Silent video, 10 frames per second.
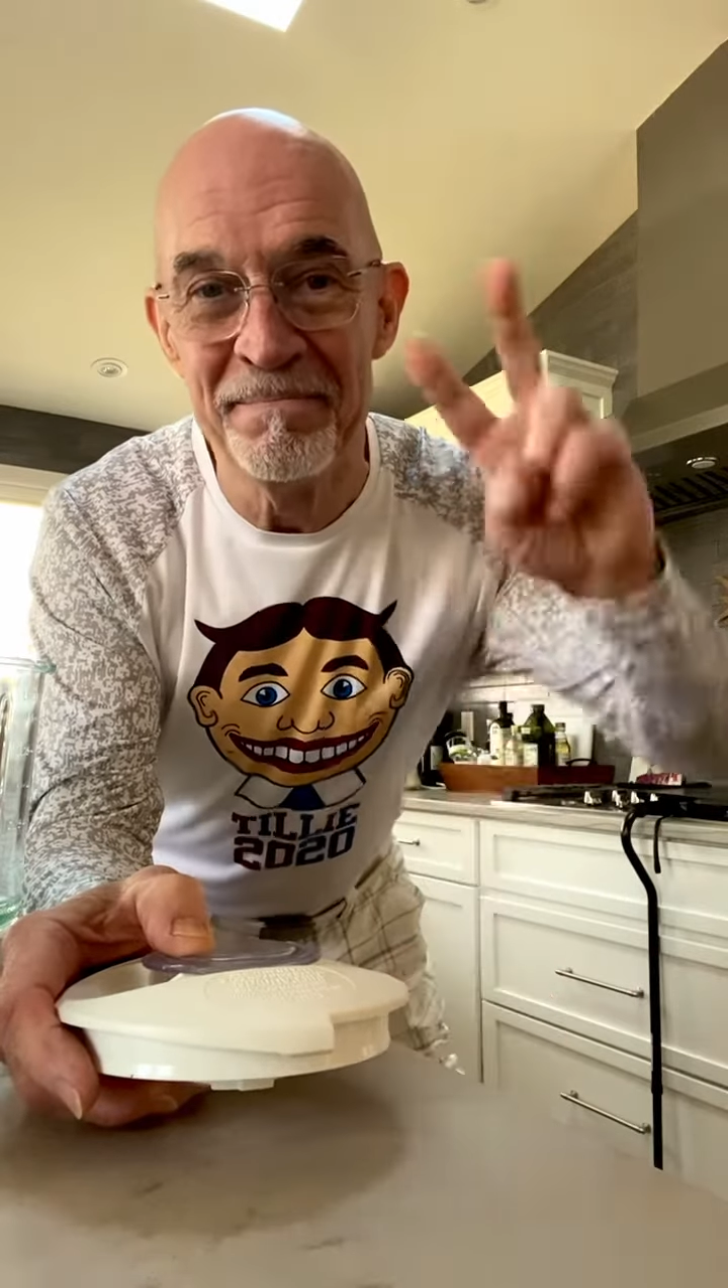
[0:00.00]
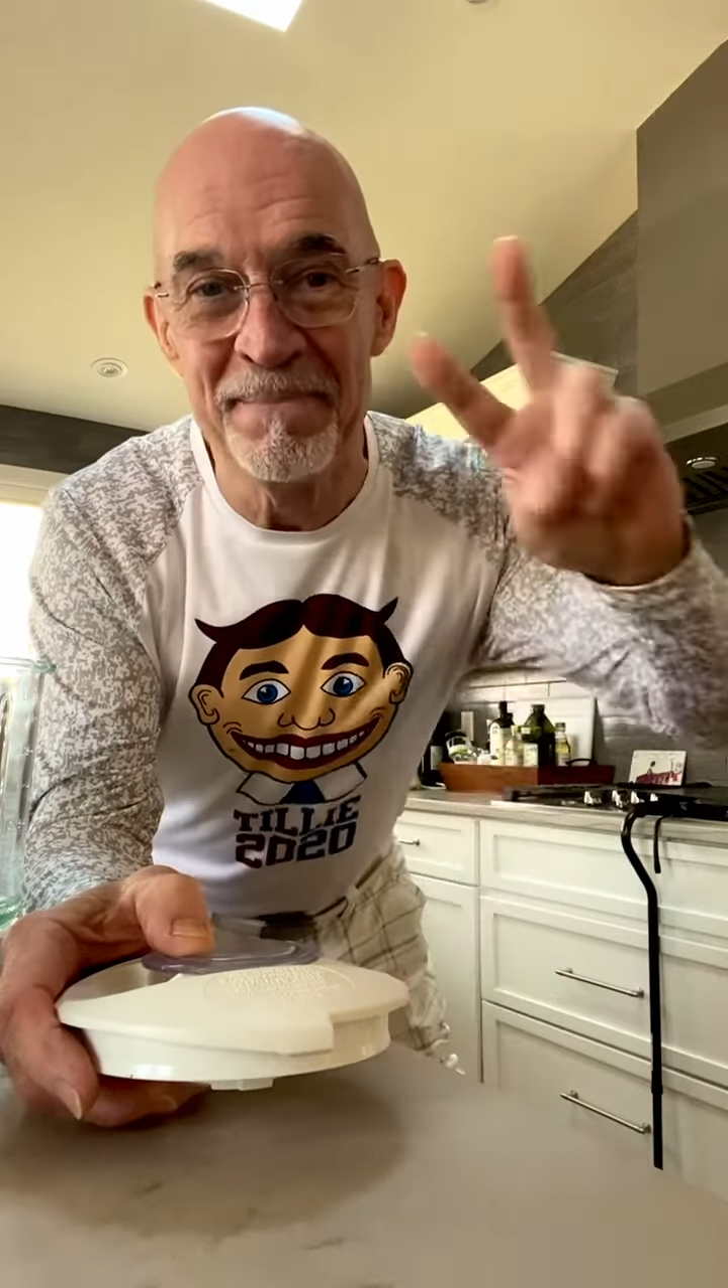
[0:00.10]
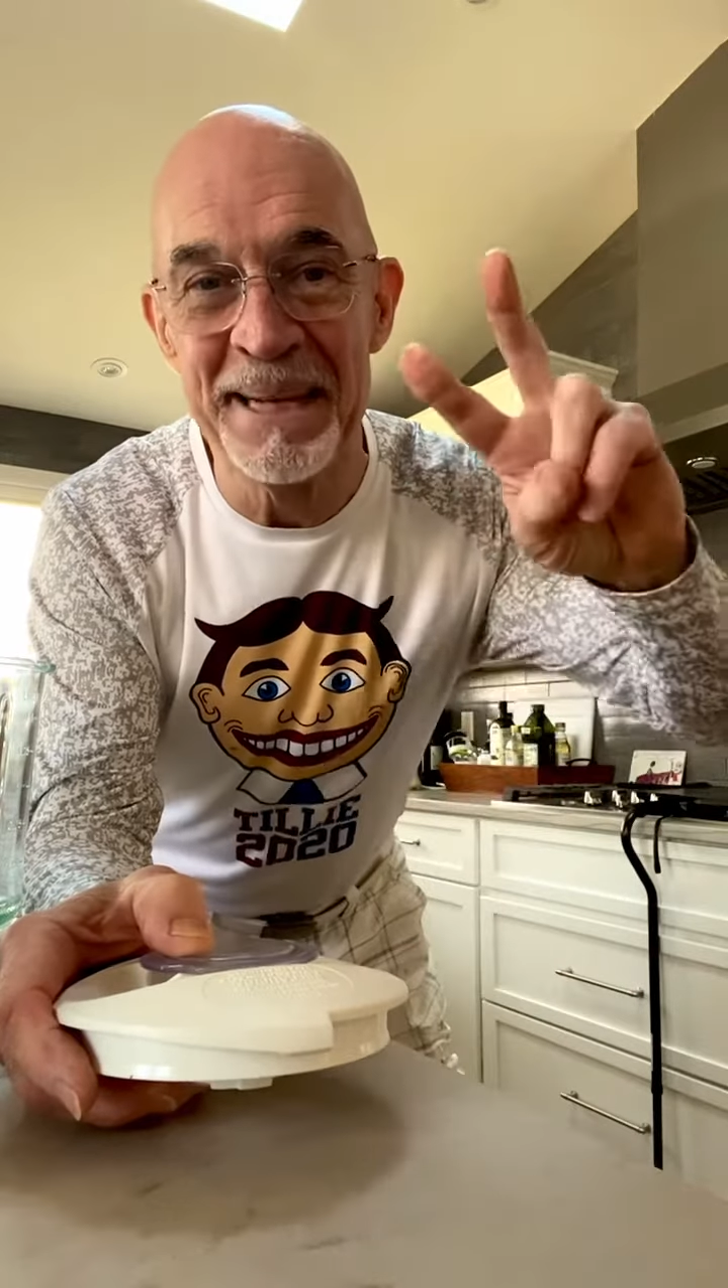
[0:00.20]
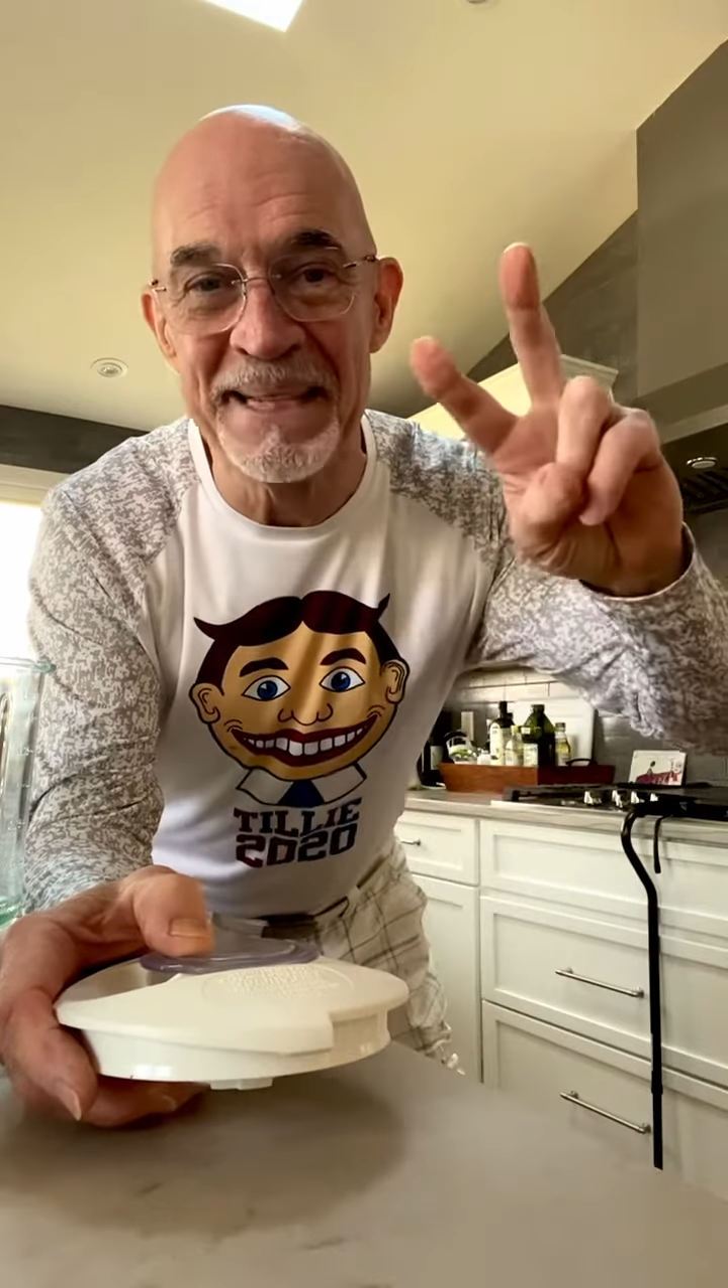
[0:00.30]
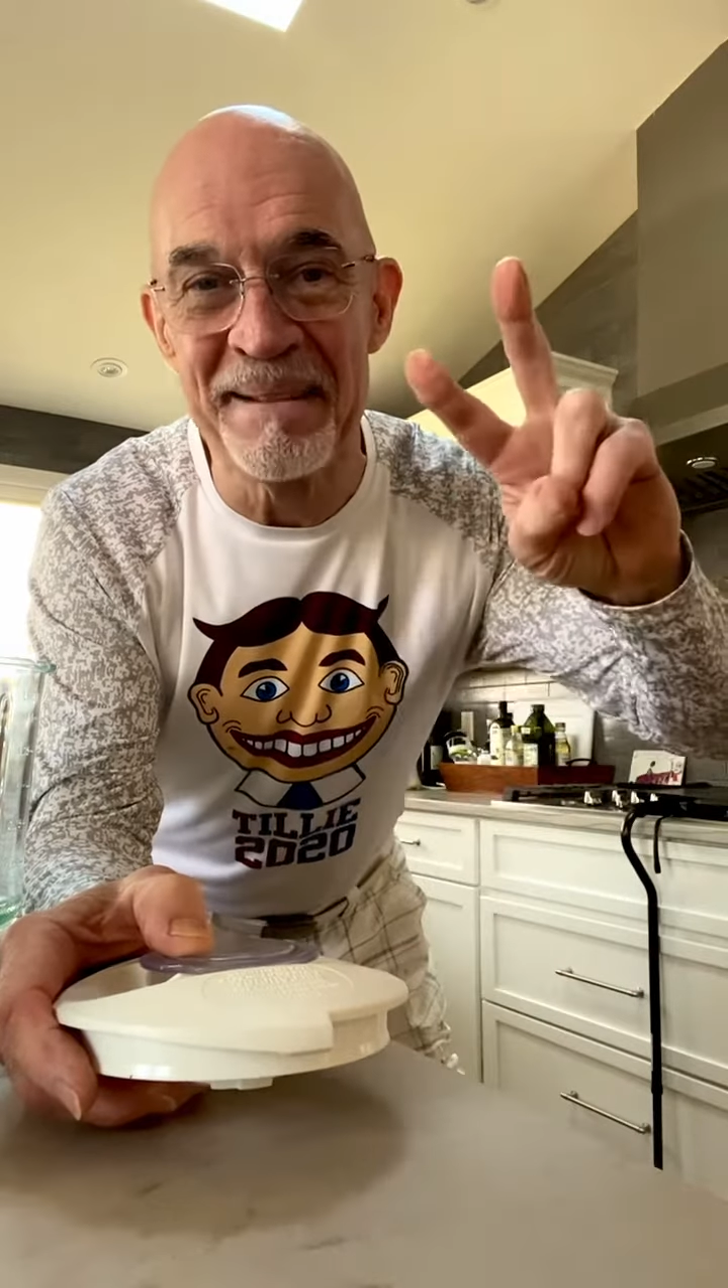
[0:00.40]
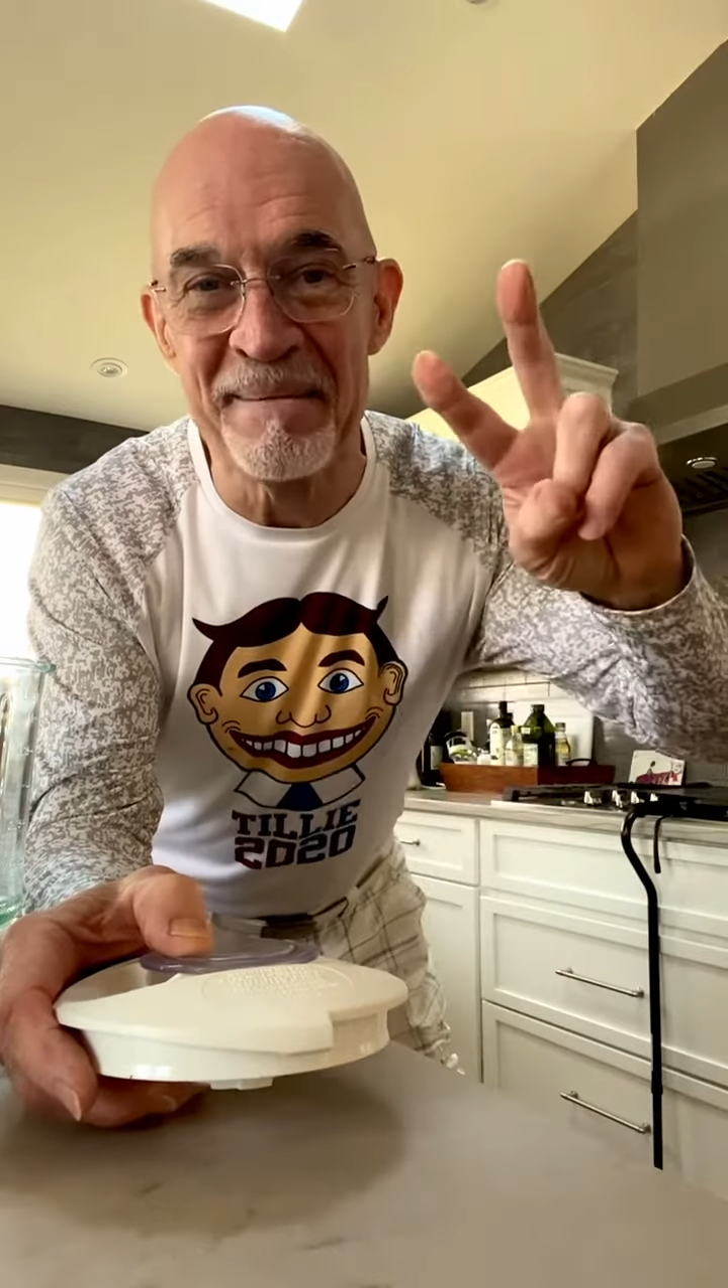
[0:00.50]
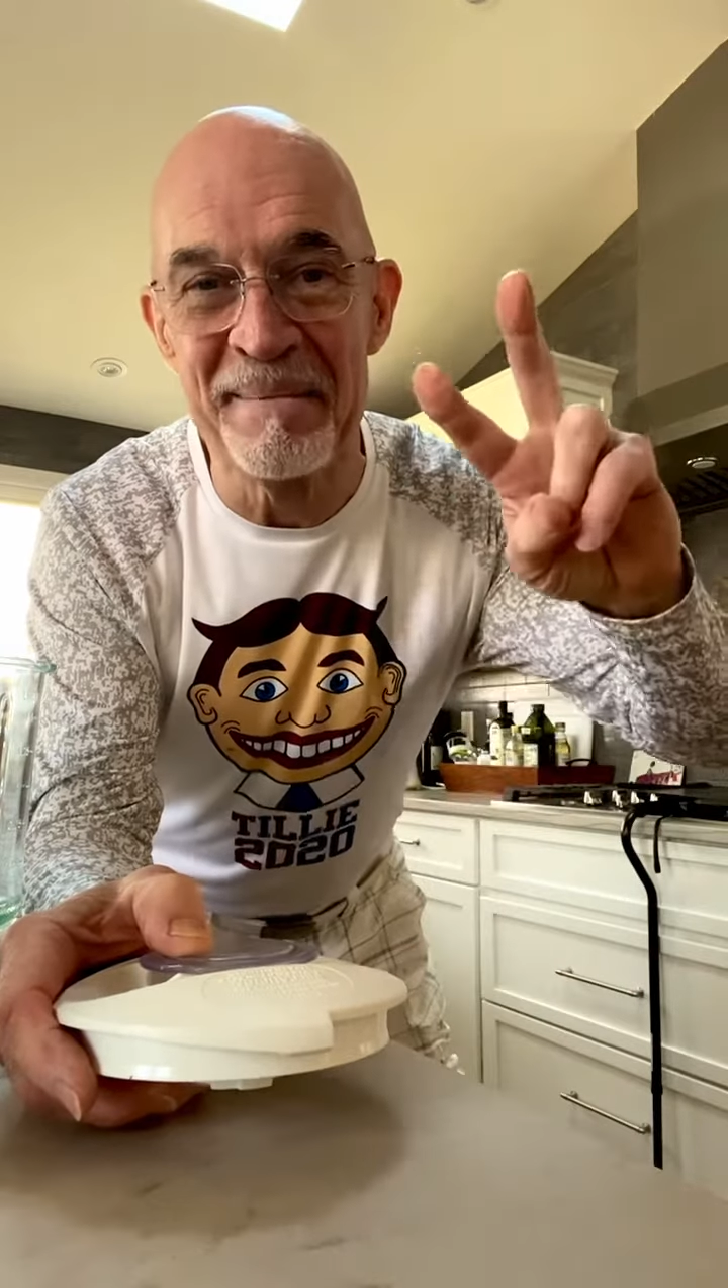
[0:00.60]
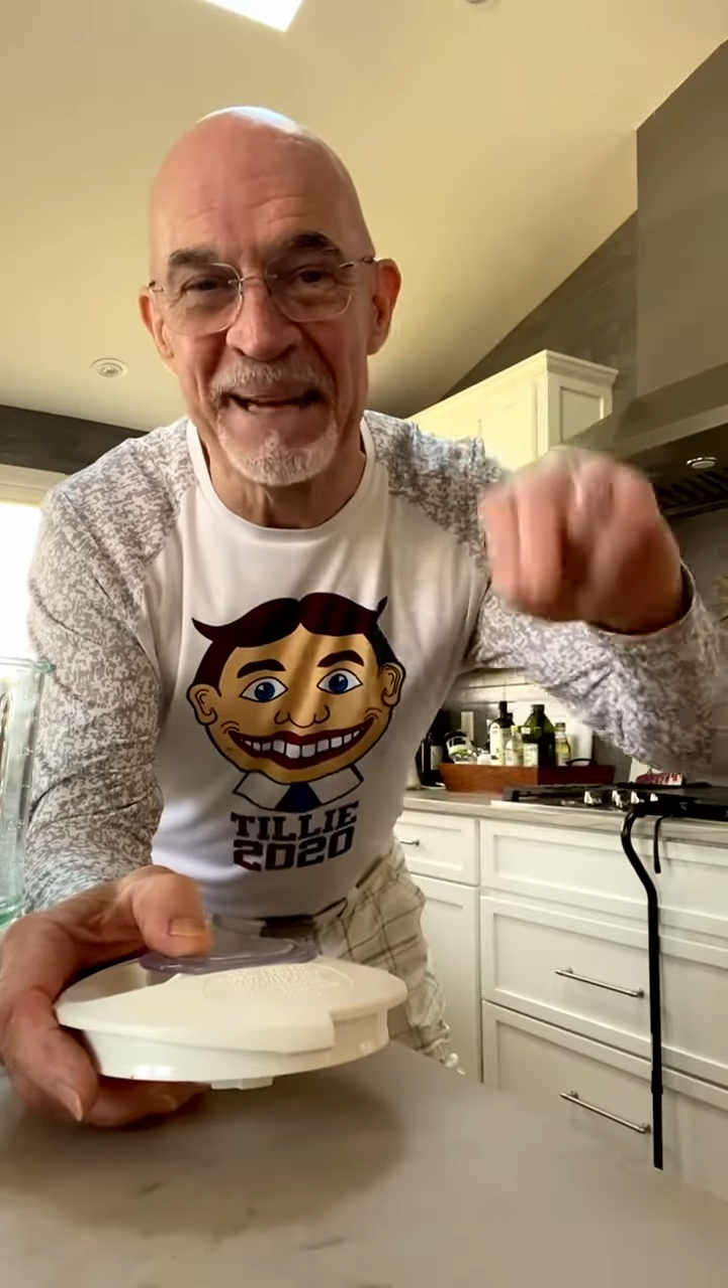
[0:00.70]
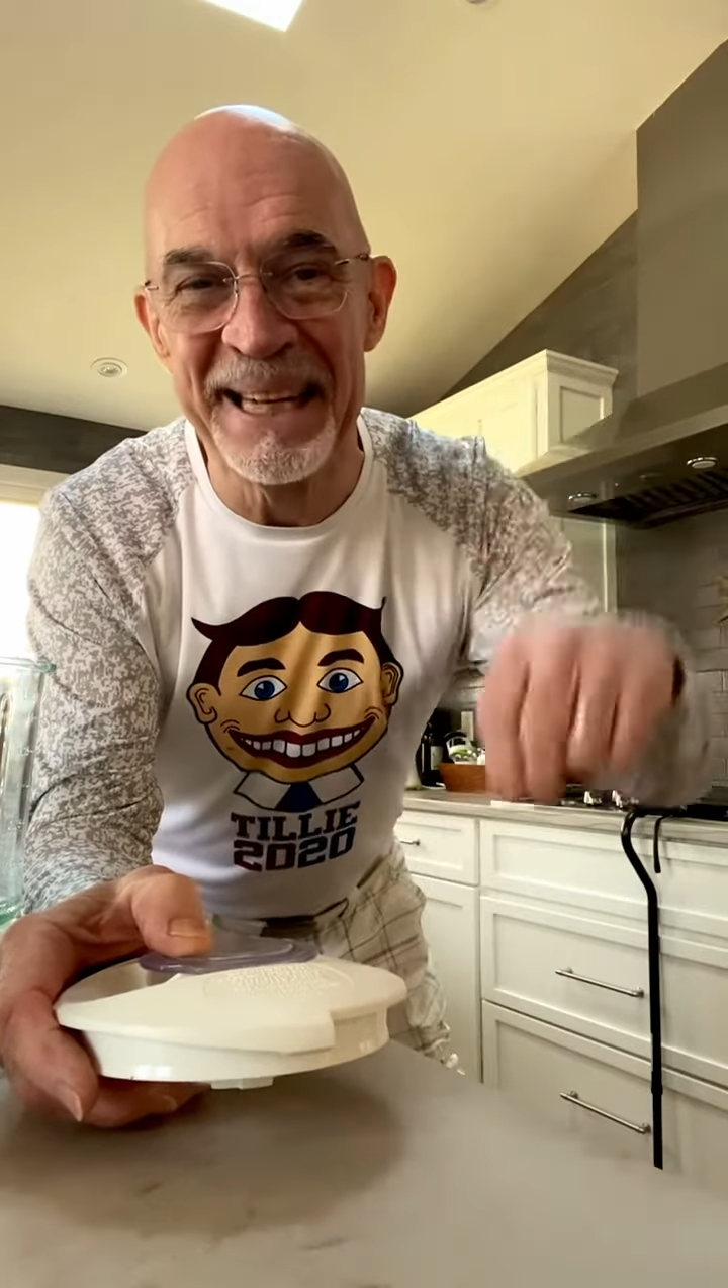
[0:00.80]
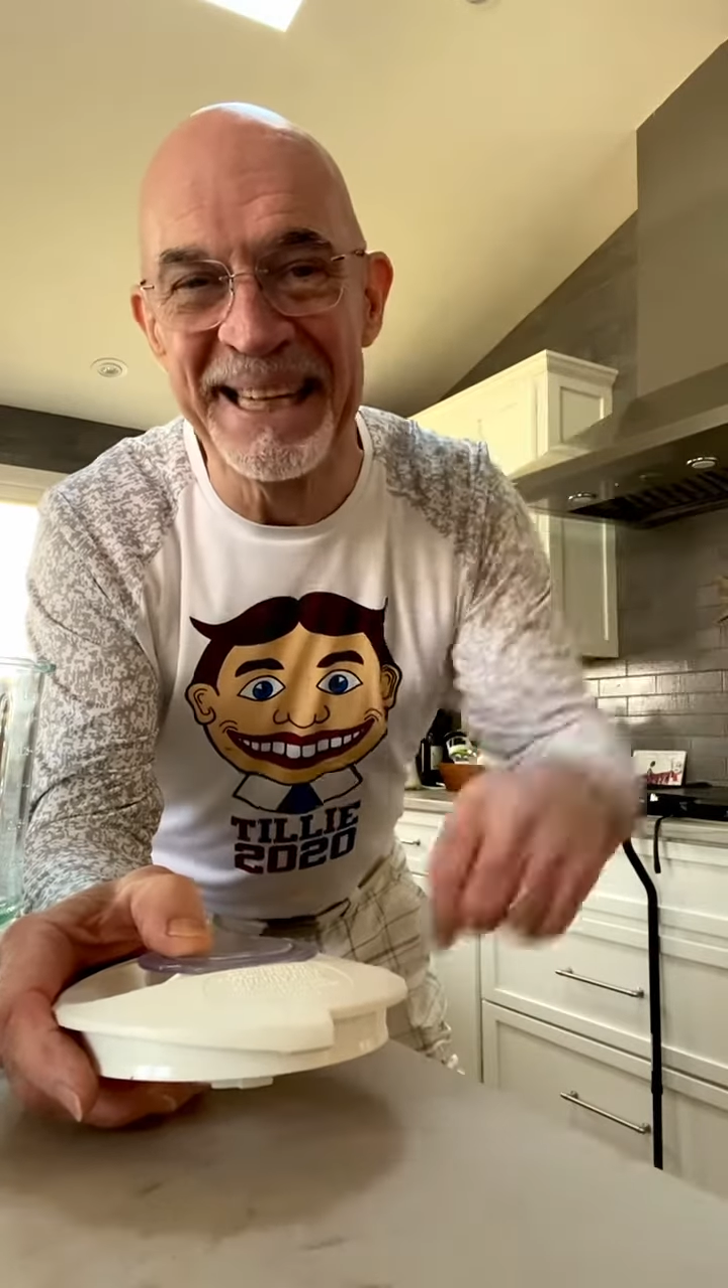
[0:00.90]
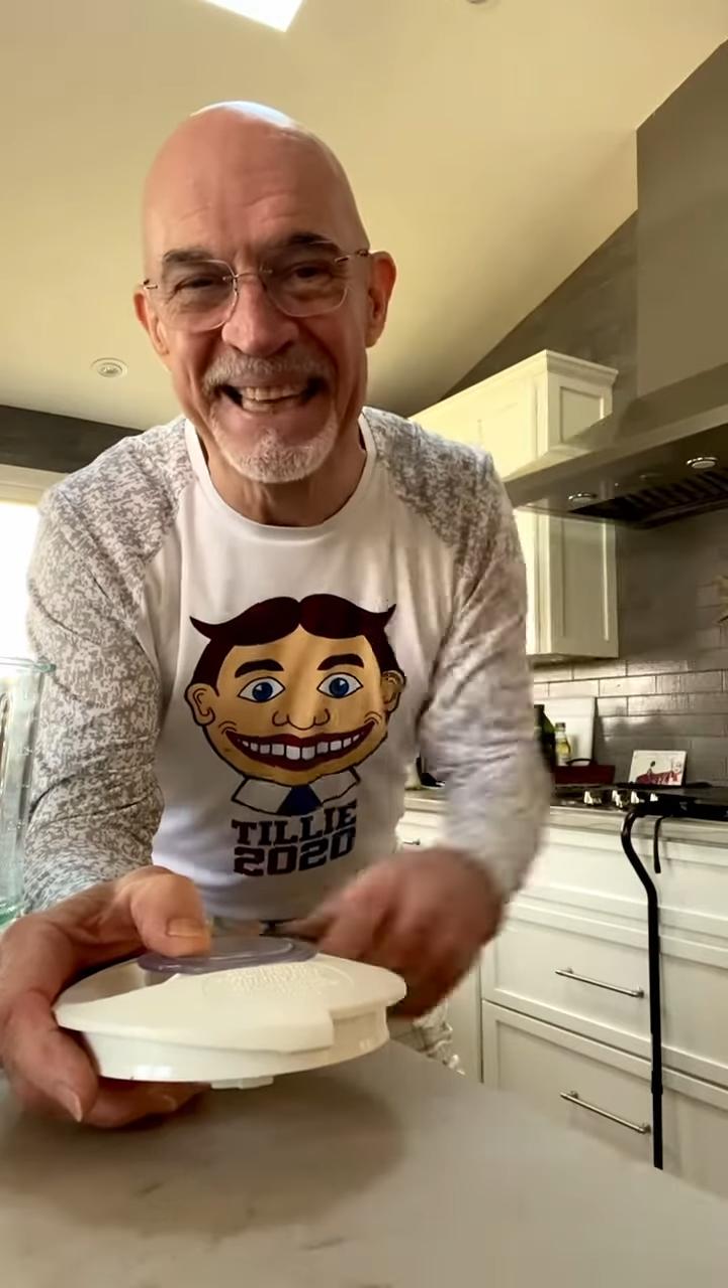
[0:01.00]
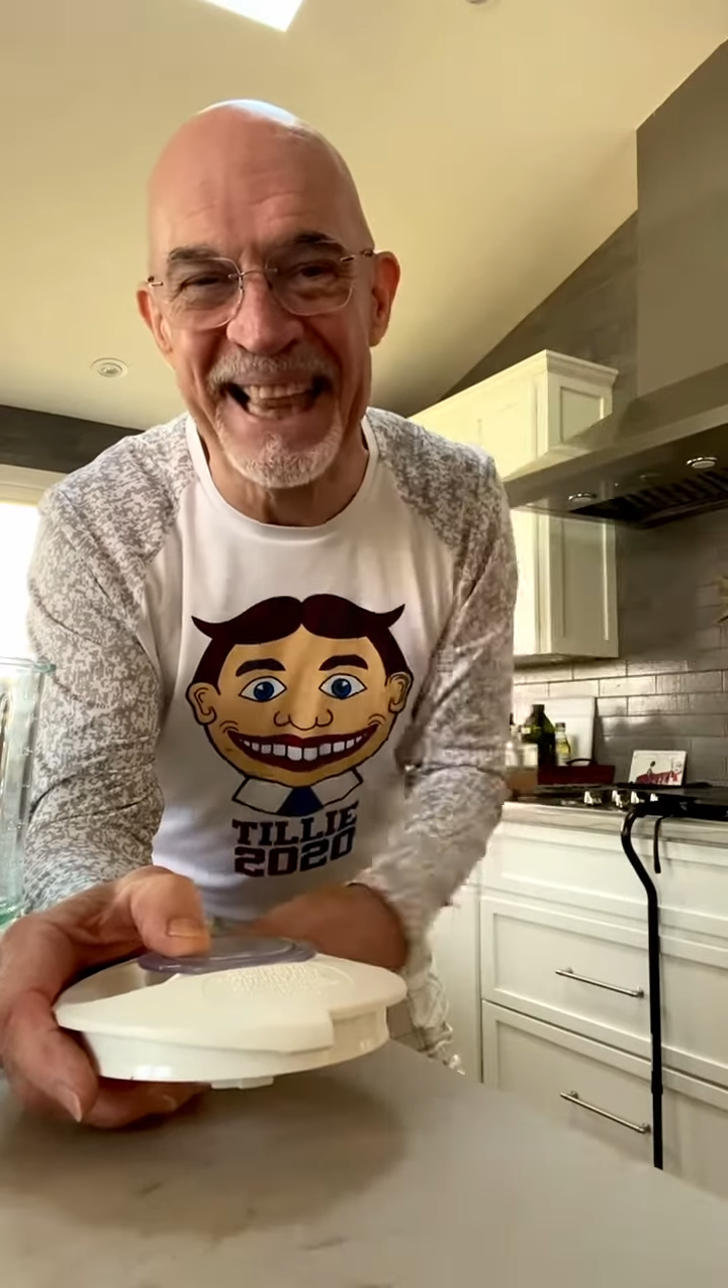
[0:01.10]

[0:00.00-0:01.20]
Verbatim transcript: Peace, everybody.